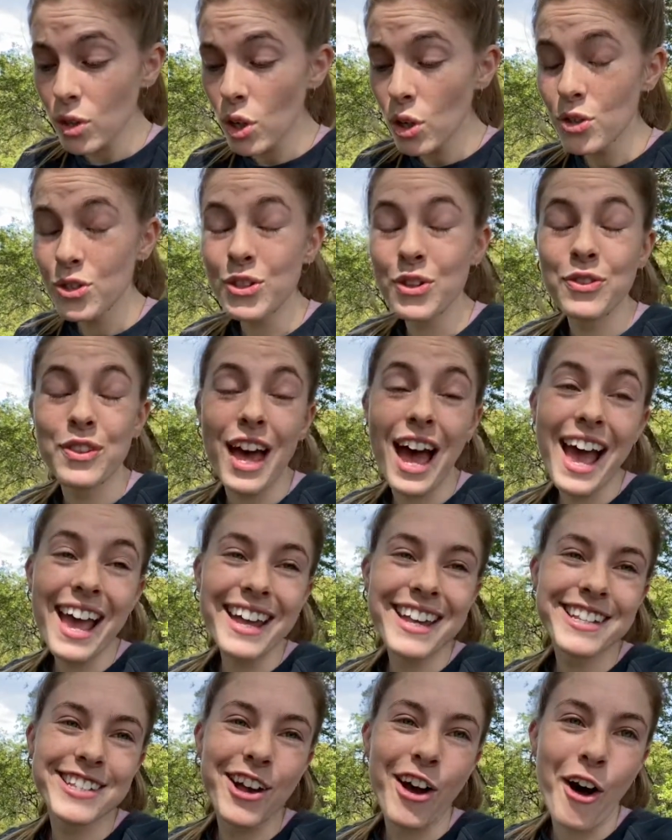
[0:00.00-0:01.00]
So
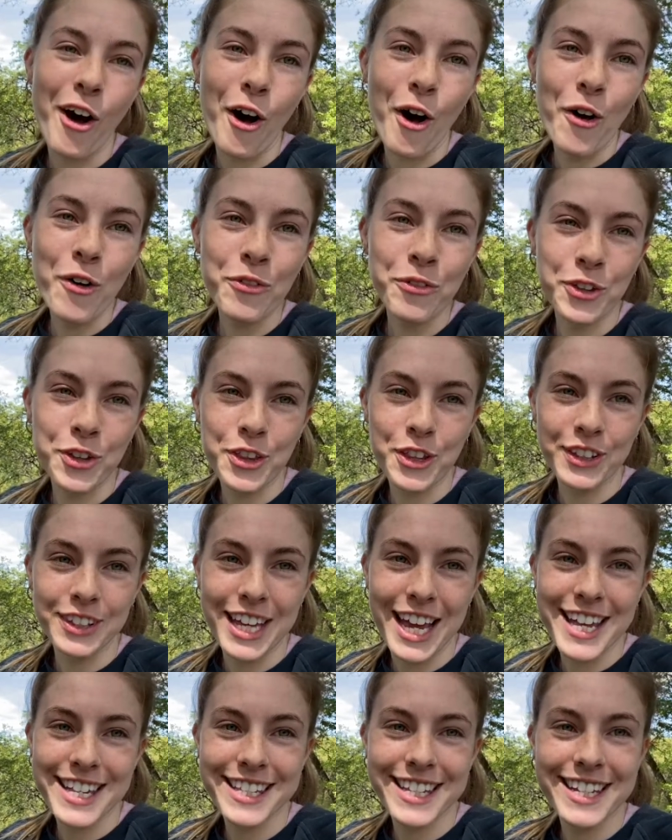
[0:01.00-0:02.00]
that is all for the
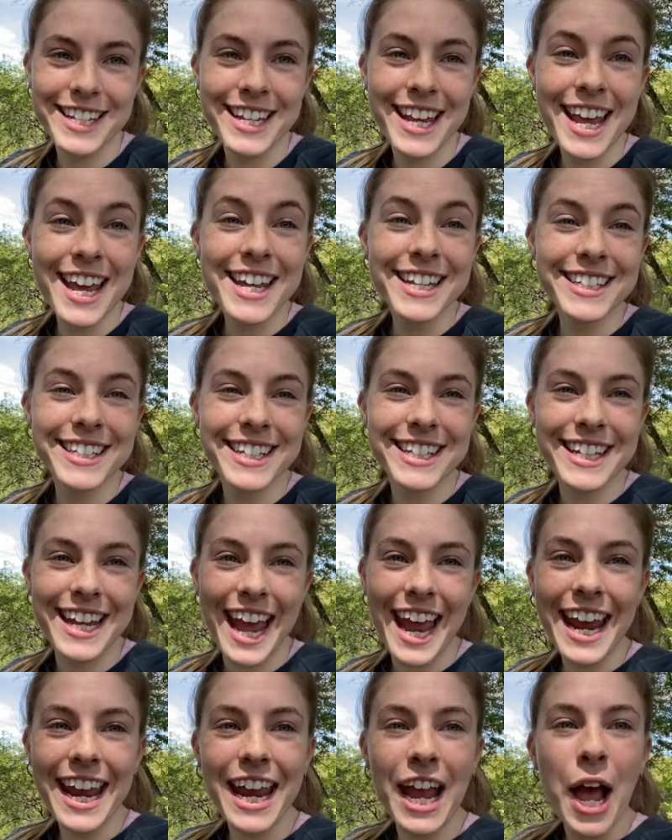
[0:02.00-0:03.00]
lesson
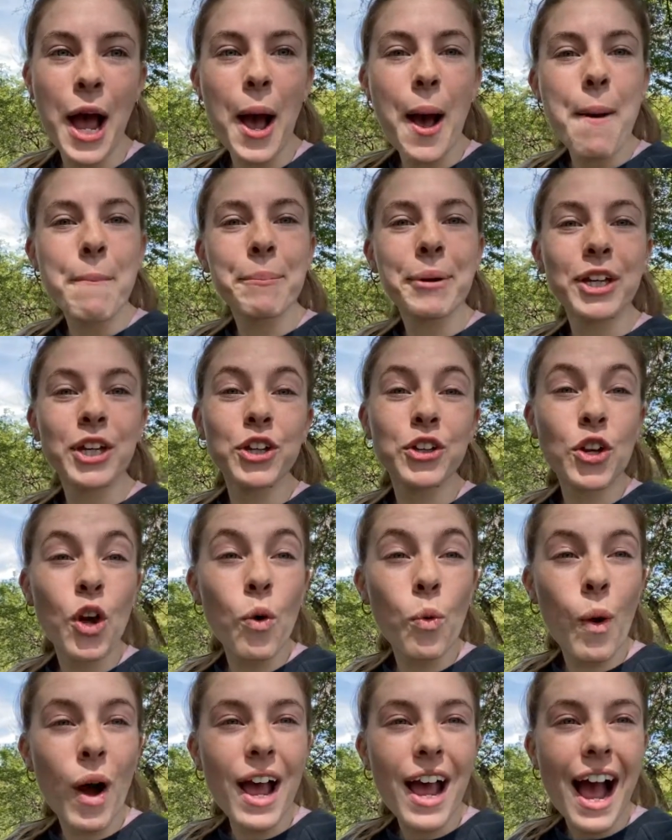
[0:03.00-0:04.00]
today. But you
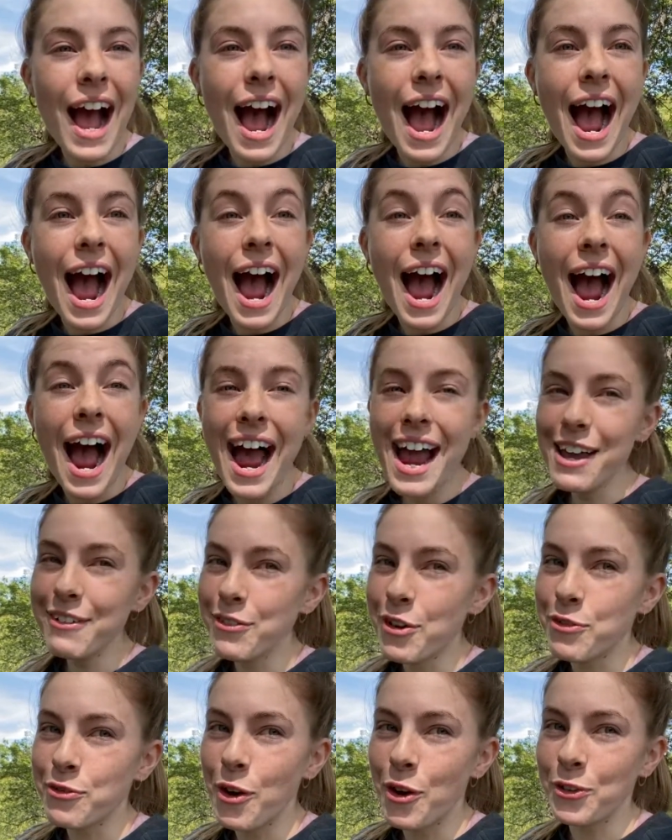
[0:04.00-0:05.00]
know what? I
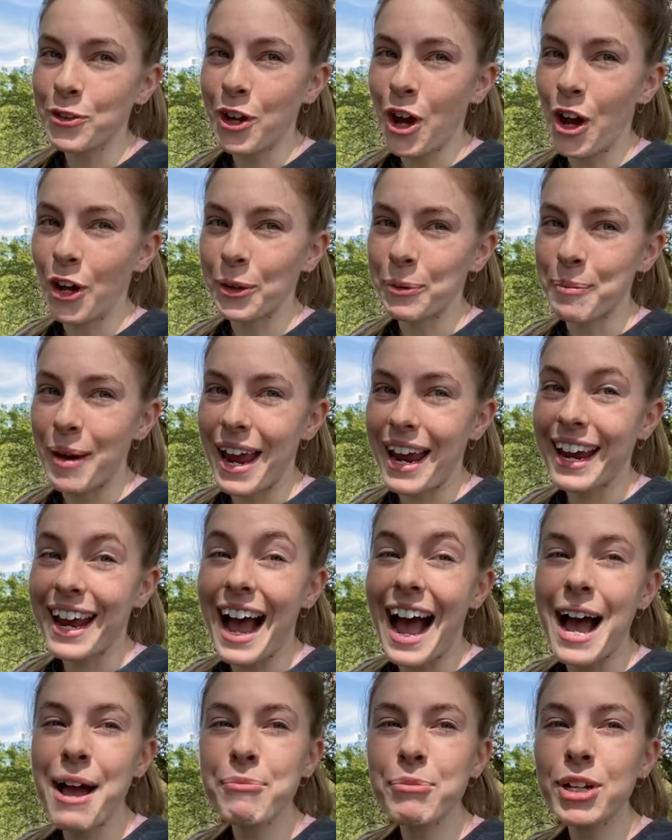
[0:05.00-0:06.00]
have a phone call to make.
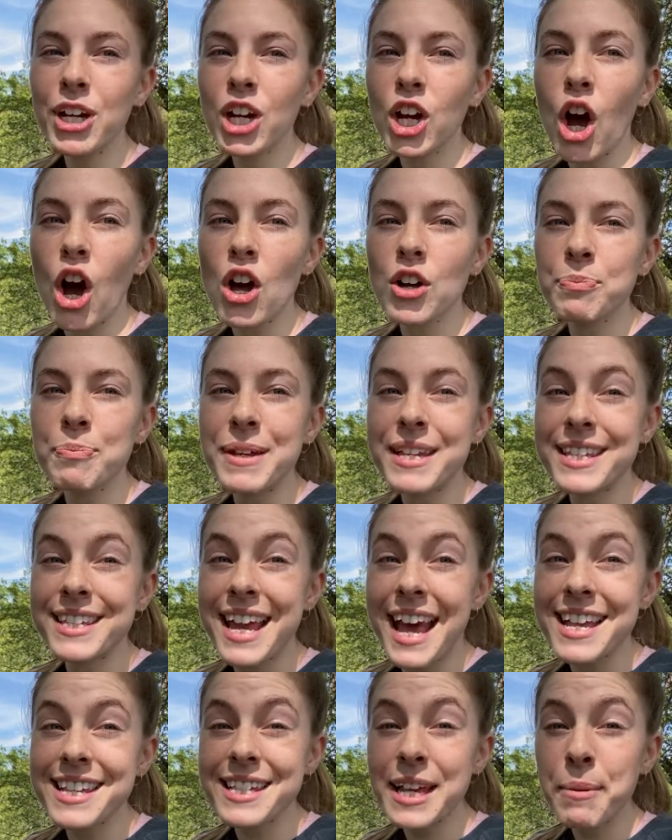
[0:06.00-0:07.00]
I'm going to call Miss
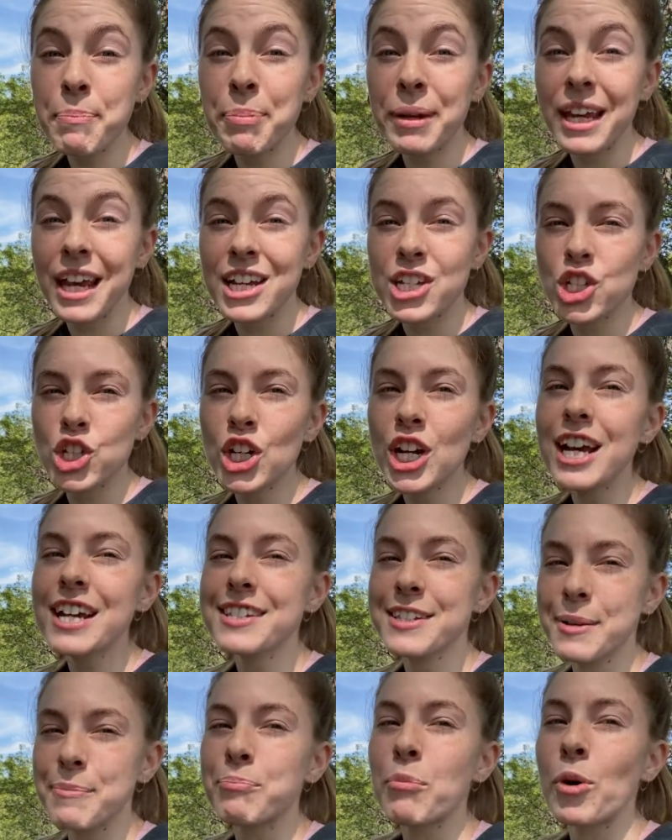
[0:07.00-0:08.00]
Tessa because she
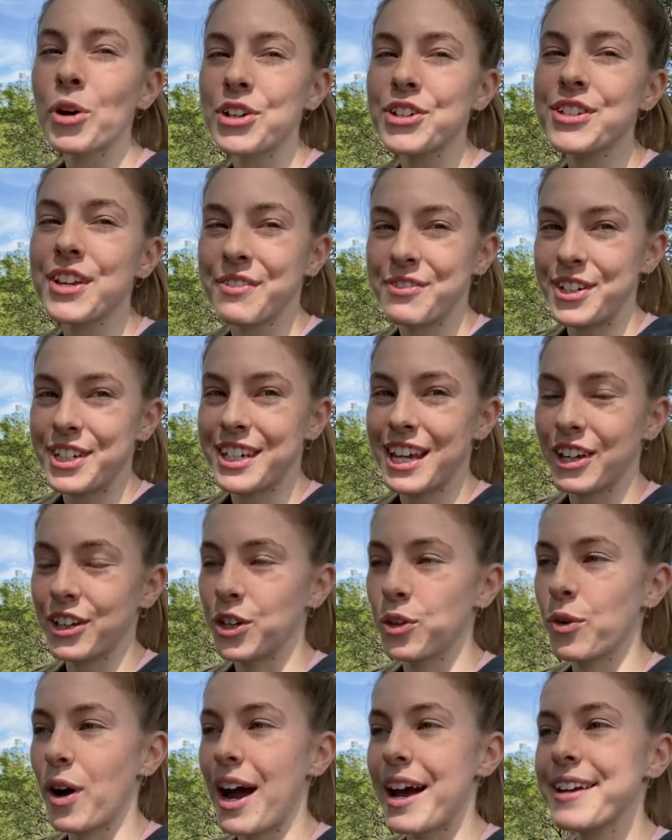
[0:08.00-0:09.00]
has some more stuff to tell
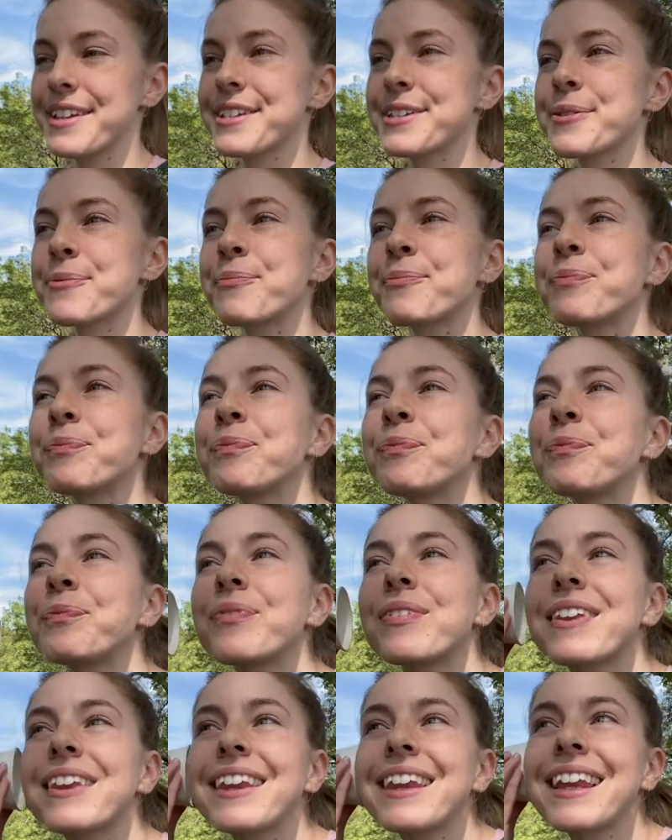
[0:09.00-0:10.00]
you guys.
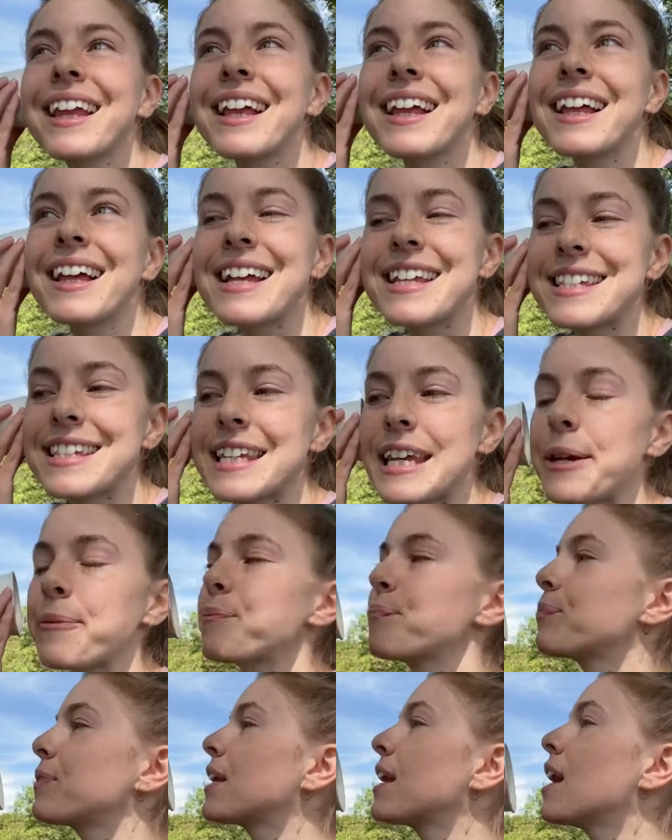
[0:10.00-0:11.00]
Let's see.
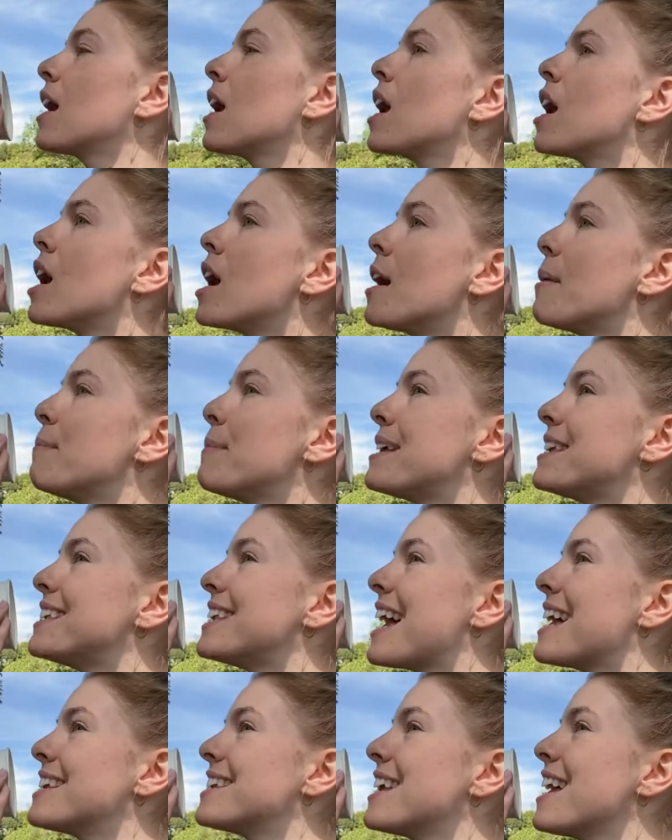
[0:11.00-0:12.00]
Miss
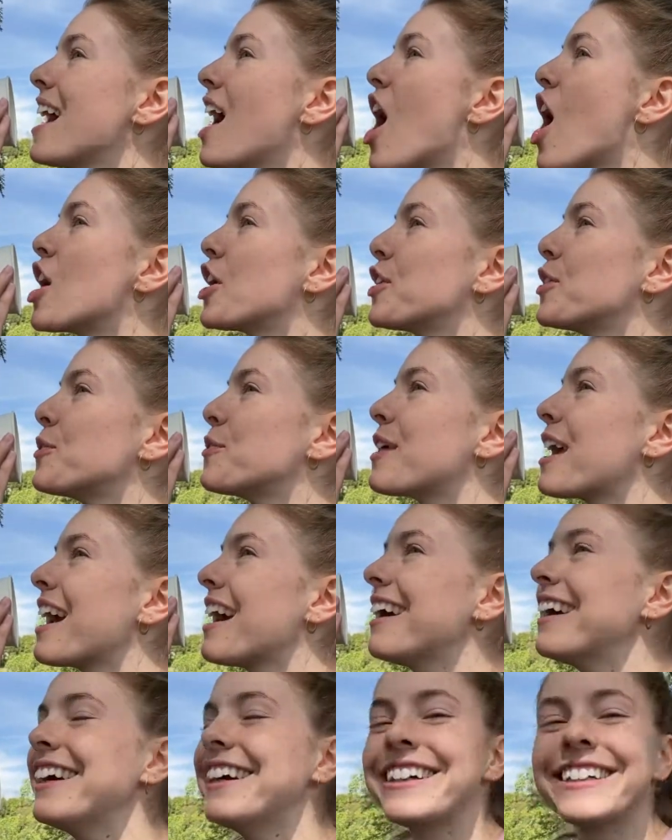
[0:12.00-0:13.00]
Tessa, are you
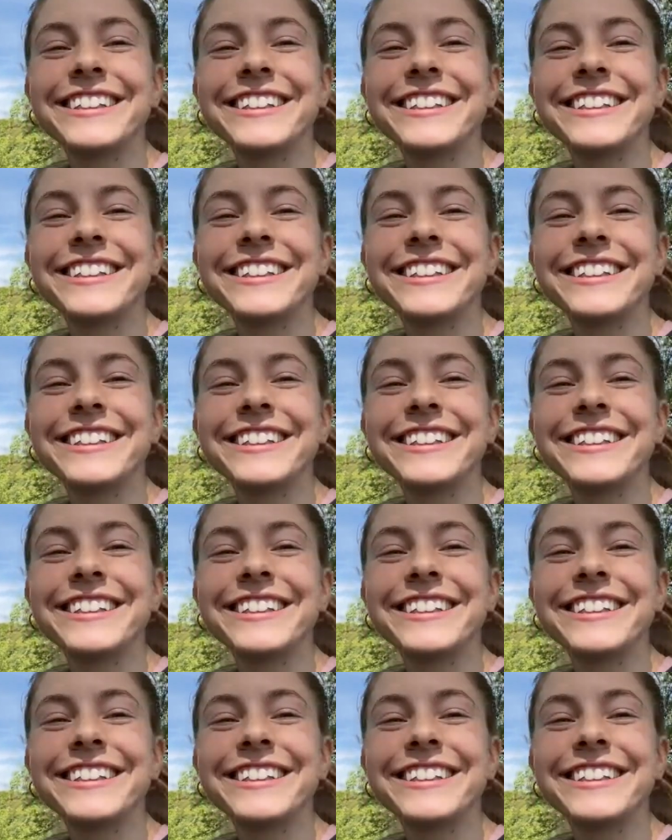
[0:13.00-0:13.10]
there?